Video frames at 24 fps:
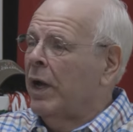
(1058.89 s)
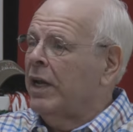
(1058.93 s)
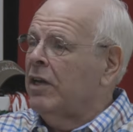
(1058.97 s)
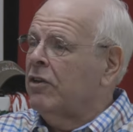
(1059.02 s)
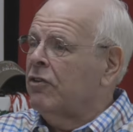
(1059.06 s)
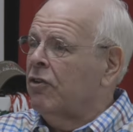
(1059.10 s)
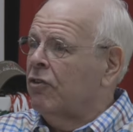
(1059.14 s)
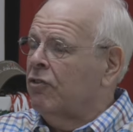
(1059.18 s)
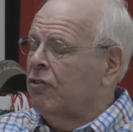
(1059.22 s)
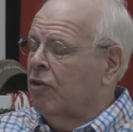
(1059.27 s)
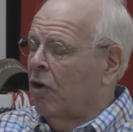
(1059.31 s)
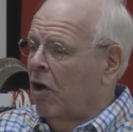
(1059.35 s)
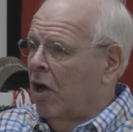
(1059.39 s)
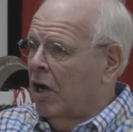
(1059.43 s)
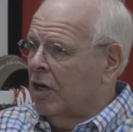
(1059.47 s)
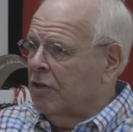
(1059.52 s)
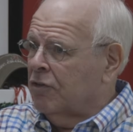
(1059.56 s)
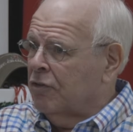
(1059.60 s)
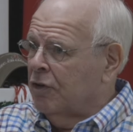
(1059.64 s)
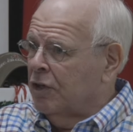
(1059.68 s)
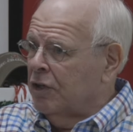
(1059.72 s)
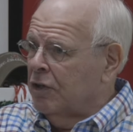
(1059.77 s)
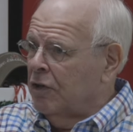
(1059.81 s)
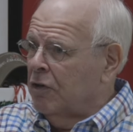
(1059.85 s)
when to
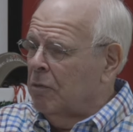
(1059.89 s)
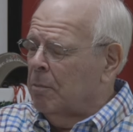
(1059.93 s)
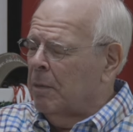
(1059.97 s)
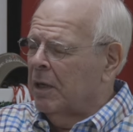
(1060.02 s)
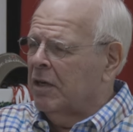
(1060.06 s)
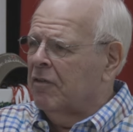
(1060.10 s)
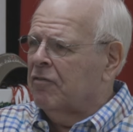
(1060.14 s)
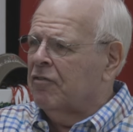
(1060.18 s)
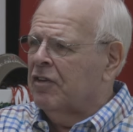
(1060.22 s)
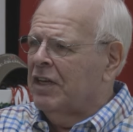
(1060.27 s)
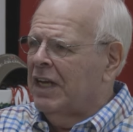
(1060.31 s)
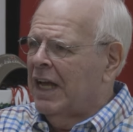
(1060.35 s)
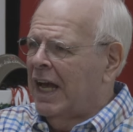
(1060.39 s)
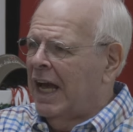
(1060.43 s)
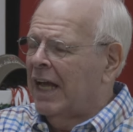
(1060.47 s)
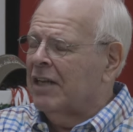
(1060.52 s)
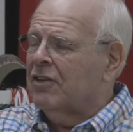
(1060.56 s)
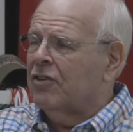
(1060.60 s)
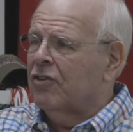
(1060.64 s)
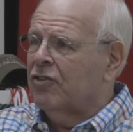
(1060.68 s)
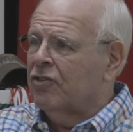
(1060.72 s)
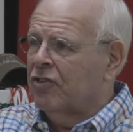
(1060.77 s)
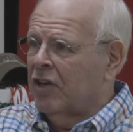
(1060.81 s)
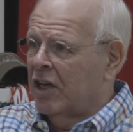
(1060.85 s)
talk to you. But if he
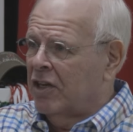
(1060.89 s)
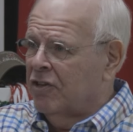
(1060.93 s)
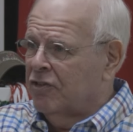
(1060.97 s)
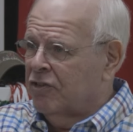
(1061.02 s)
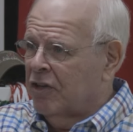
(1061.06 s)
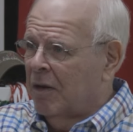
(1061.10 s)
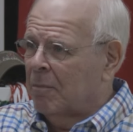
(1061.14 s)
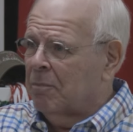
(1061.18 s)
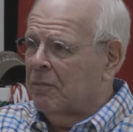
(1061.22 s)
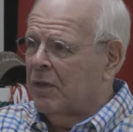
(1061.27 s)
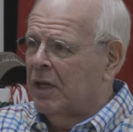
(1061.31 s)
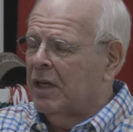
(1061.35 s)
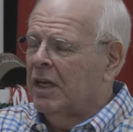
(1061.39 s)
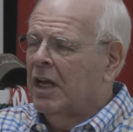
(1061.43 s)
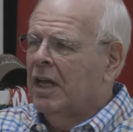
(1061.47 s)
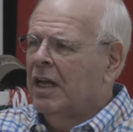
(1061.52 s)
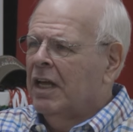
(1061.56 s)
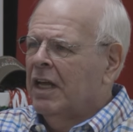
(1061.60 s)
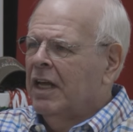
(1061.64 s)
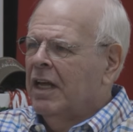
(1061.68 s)
had to say something,